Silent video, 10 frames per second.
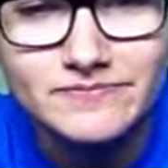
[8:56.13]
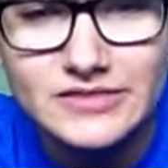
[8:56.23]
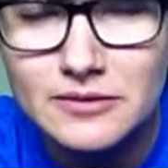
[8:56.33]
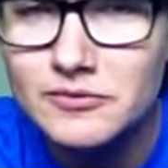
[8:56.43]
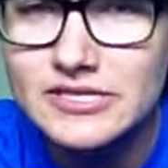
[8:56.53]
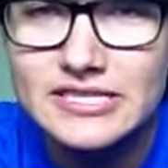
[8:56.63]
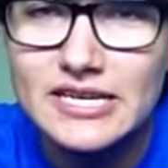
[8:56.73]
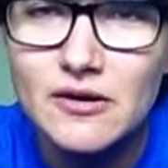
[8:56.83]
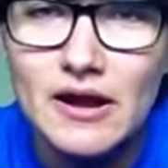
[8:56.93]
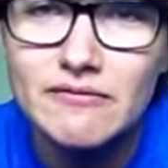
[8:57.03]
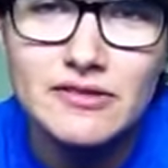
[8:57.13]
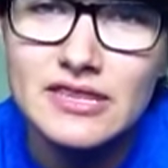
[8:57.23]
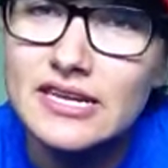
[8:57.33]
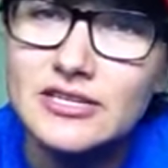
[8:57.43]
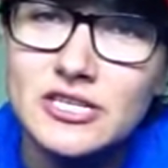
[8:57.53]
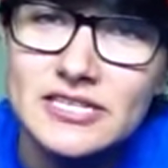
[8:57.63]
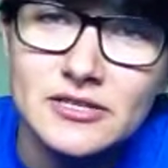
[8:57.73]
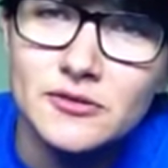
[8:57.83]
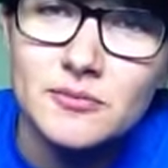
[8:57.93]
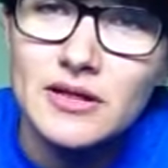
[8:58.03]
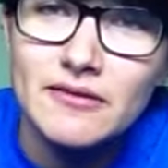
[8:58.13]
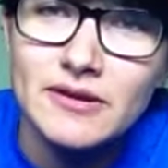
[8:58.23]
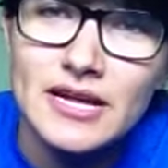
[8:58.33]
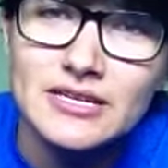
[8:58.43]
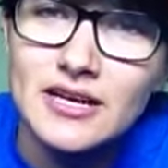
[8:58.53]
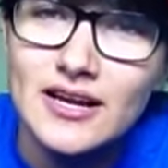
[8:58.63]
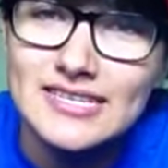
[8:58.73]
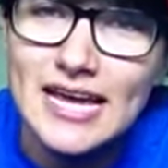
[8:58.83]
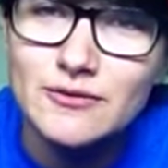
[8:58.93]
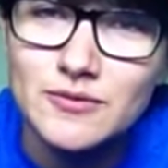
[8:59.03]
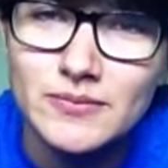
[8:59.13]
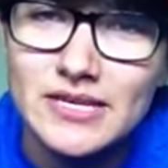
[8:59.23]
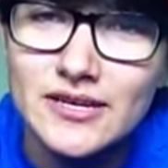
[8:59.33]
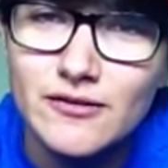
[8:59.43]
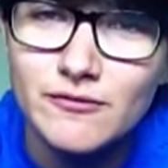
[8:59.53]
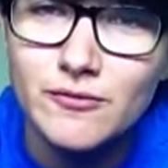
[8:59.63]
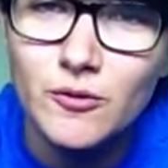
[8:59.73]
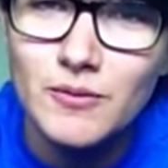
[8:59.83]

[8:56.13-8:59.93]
Some reason I don't ever think Jay Turtle will ever get in contact with me for